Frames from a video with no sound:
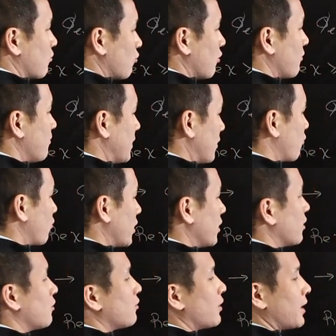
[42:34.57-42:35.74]
will be
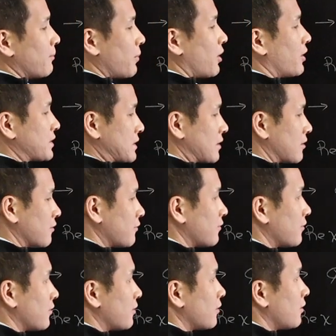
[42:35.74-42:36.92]
real and positive.
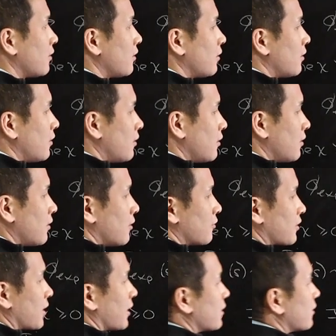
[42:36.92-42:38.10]
Okay?